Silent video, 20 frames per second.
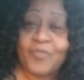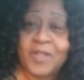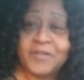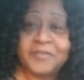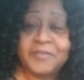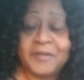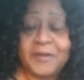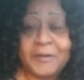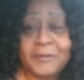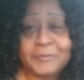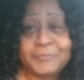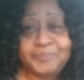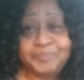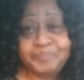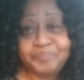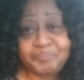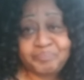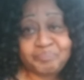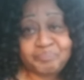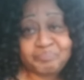So
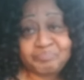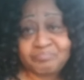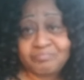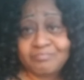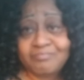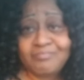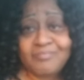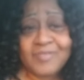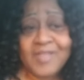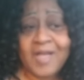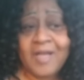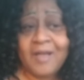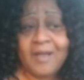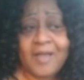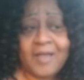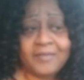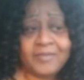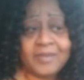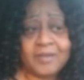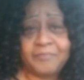I, uh-uh,
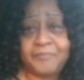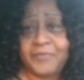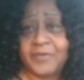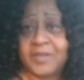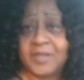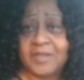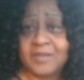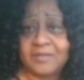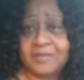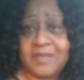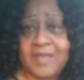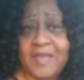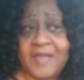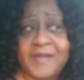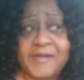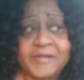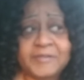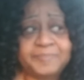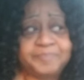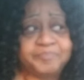I said, forget
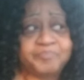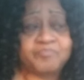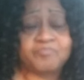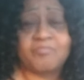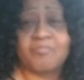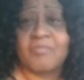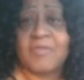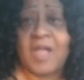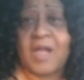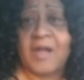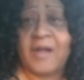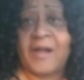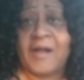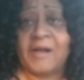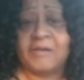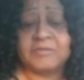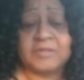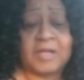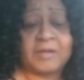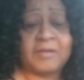that.
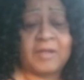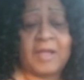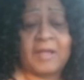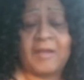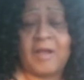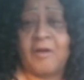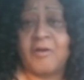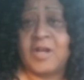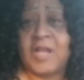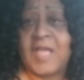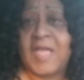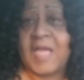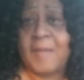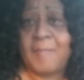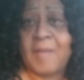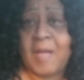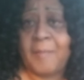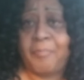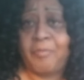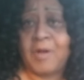I, I, I already had
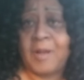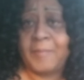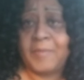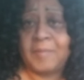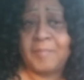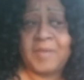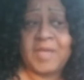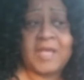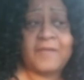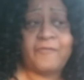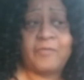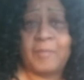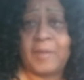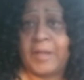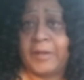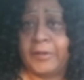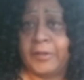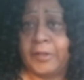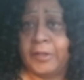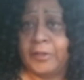my appointment made for
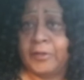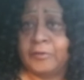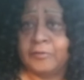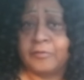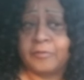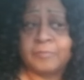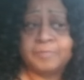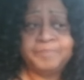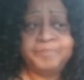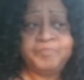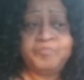my nails.